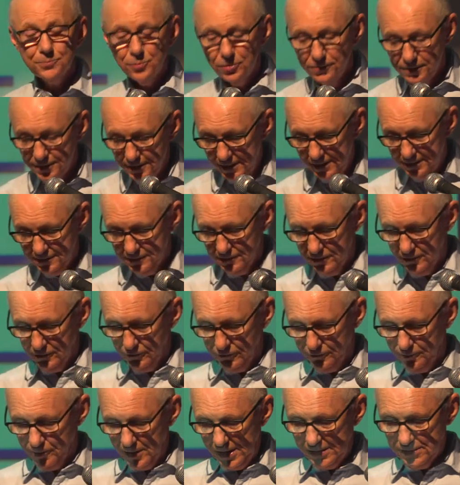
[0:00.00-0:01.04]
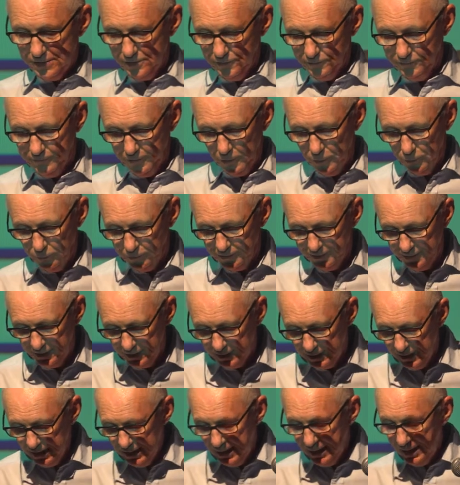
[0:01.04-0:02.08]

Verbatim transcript: predictor of Brexit voting